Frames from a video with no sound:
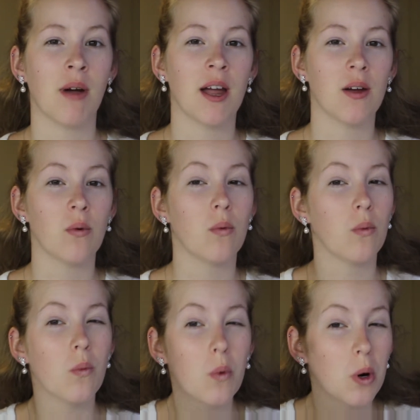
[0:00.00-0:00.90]
my
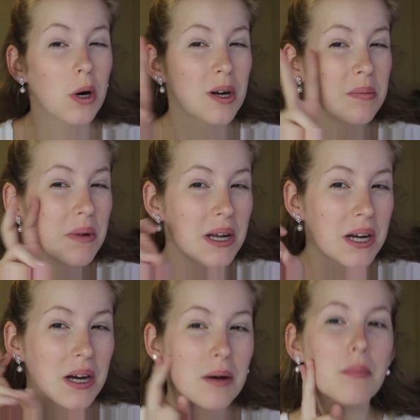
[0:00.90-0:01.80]
work
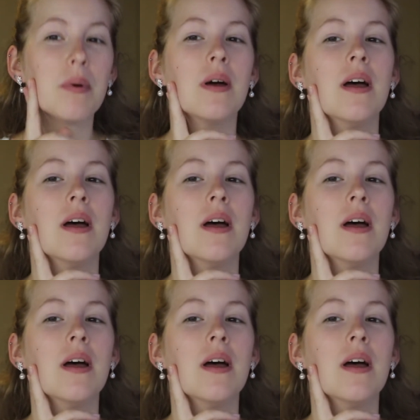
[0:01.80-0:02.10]
makeup.